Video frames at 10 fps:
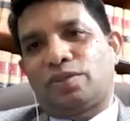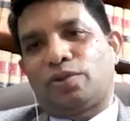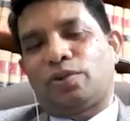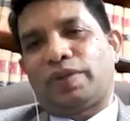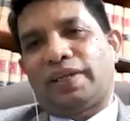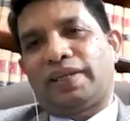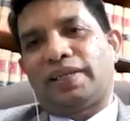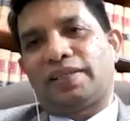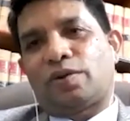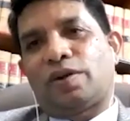So it
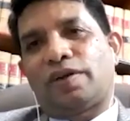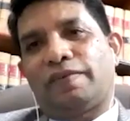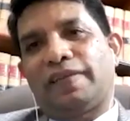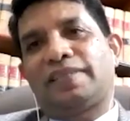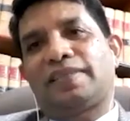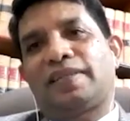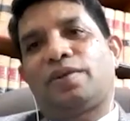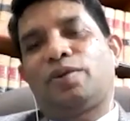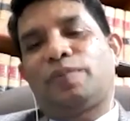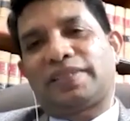is always,
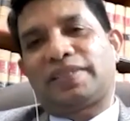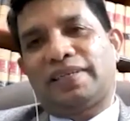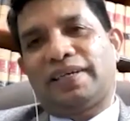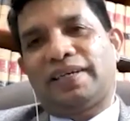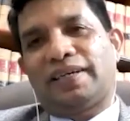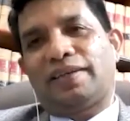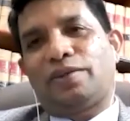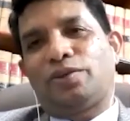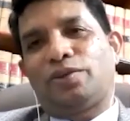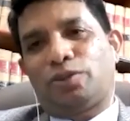you must learn,
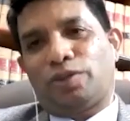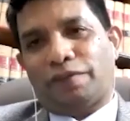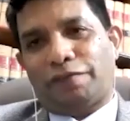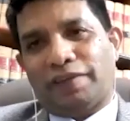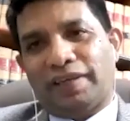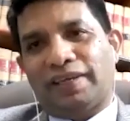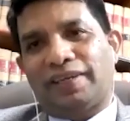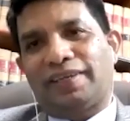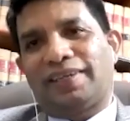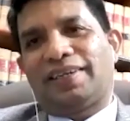you should not
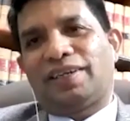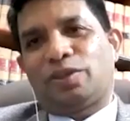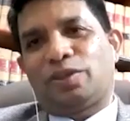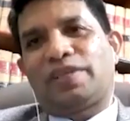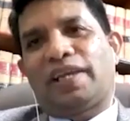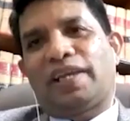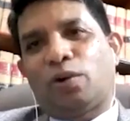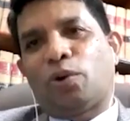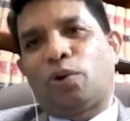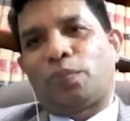fear to say
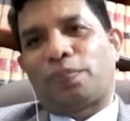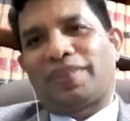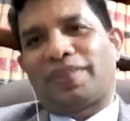no.